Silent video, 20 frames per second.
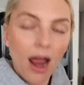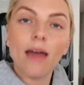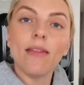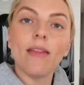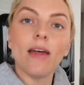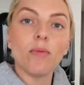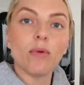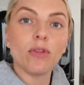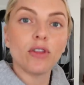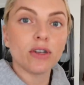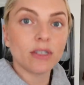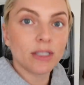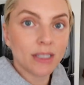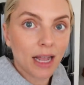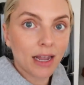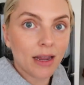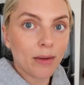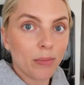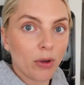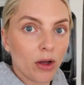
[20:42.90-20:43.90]
And then with your
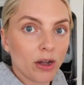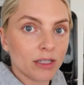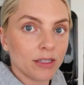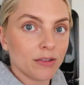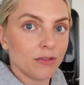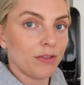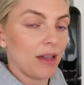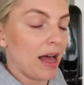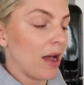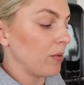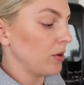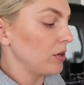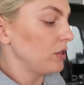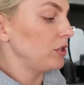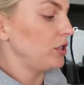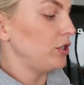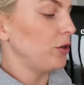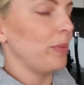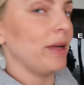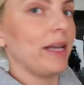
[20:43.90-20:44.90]
second box of
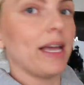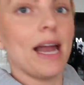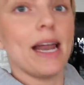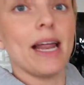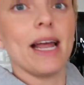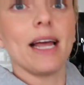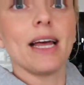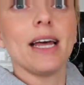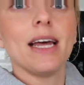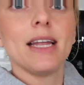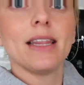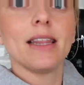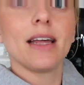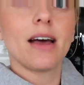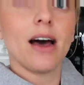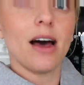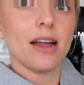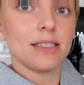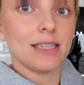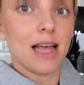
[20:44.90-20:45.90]
flowers, you'll be getting the
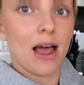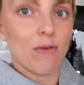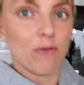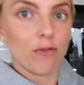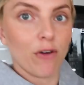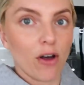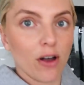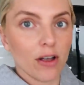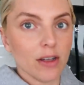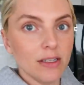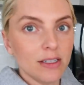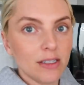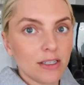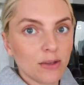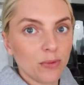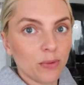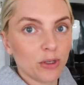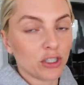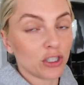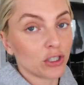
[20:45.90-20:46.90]
cut down vase,
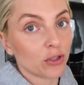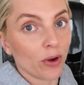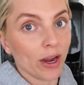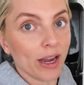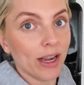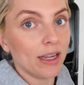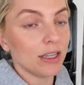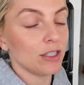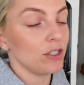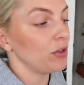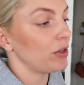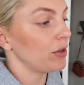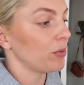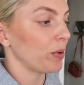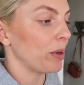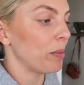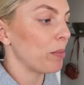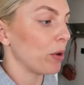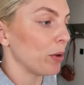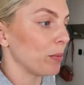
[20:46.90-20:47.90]
which is great because you can
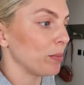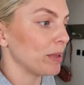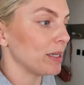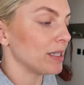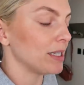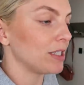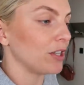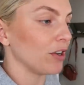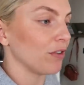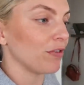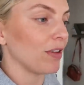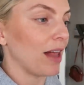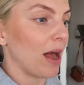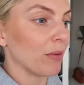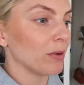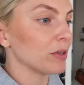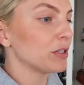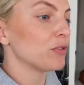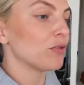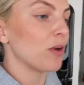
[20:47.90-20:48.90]
repurpose your
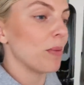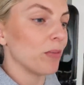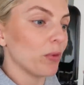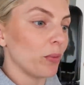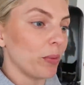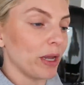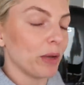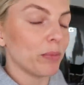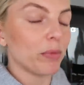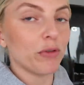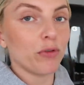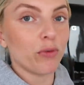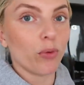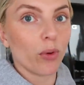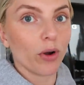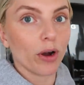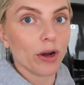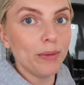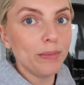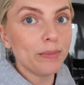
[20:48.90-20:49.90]
flowers from the week
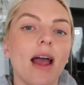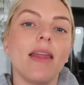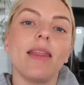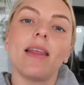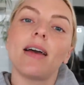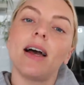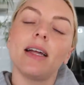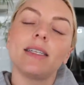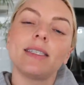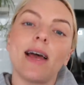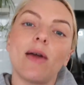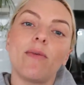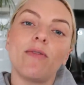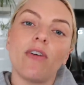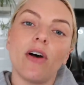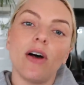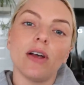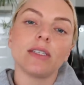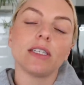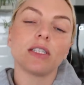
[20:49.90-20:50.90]
before. And the cut down
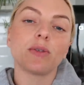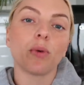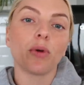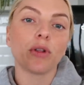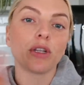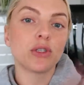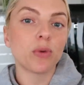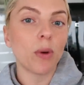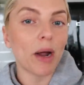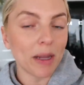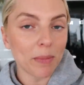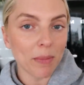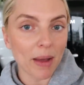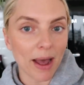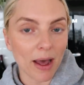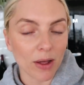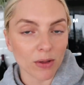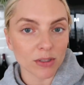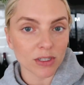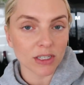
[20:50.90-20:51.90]
vase is worth
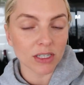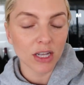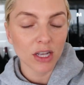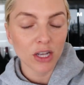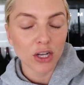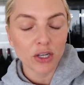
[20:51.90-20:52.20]
£20.